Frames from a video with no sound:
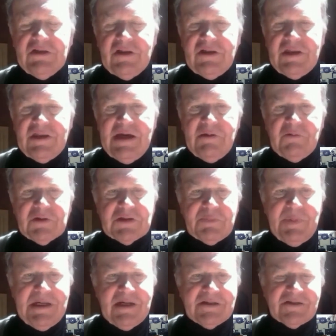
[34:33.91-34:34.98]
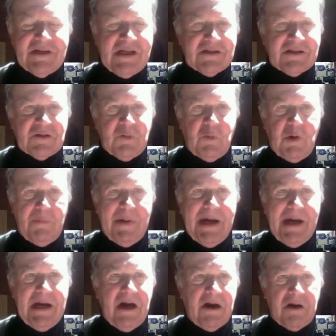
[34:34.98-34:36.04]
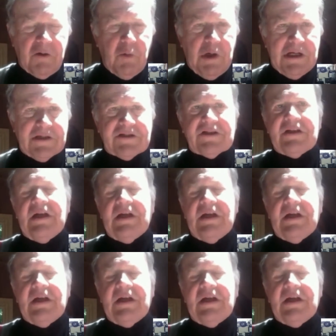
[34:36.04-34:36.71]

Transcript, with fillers: that was because that's where my heart was.